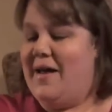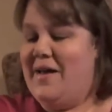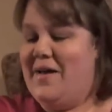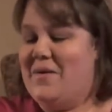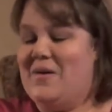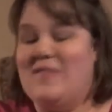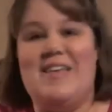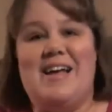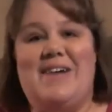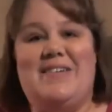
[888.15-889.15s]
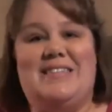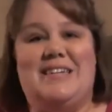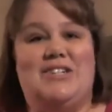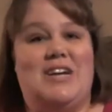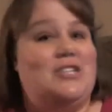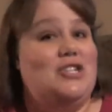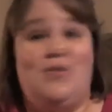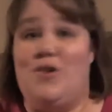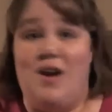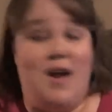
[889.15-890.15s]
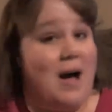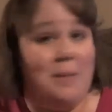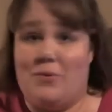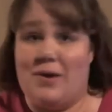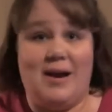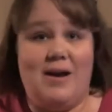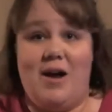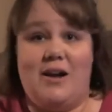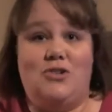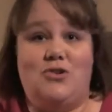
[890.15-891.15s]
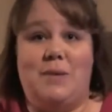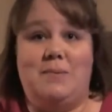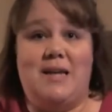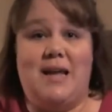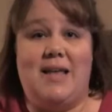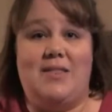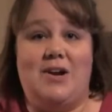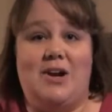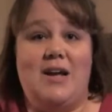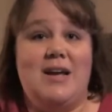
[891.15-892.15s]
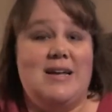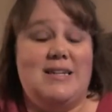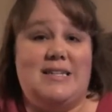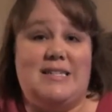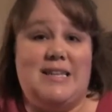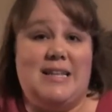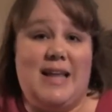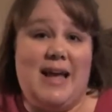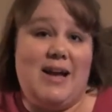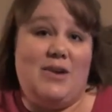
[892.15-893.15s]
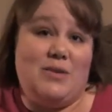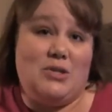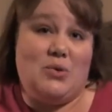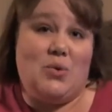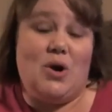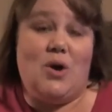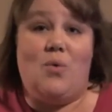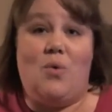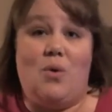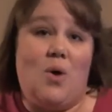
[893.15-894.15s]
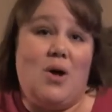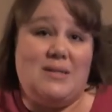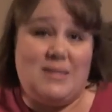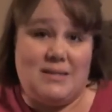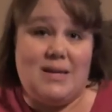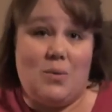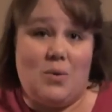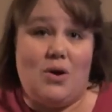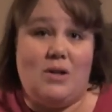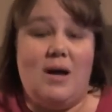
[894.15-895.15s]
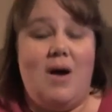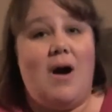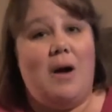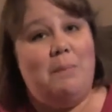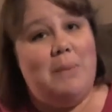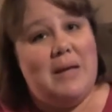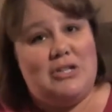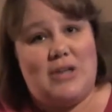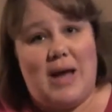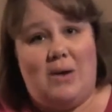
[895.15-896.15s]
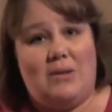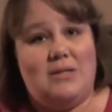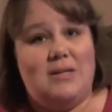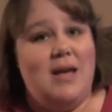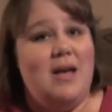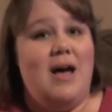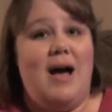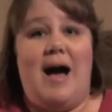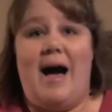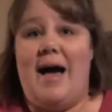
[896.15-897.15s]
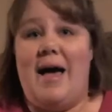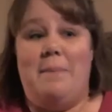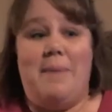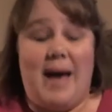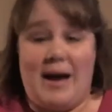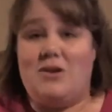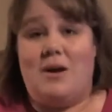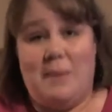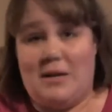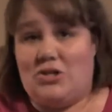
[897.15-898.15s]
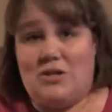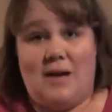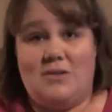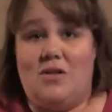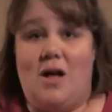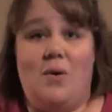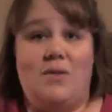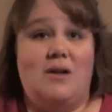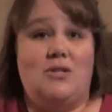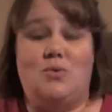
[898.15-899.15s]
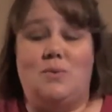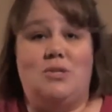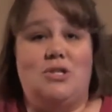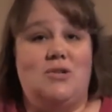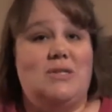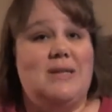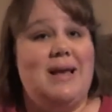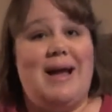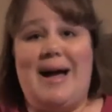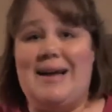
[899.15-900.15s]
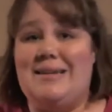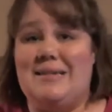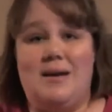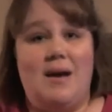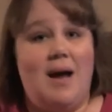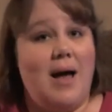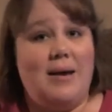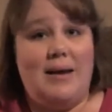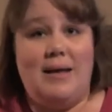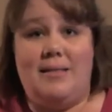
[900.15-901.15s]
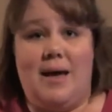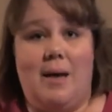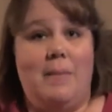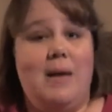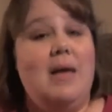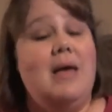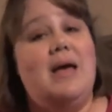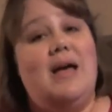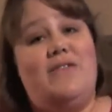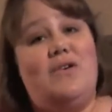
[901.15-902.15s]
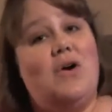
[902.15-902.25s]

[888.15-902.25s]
one thing I would suggest you not bring on a trip to either Disneyland Resort or Walt Disney World are beach towels. I packed our beach towels along with our swimsuits, and I did not need them. If you go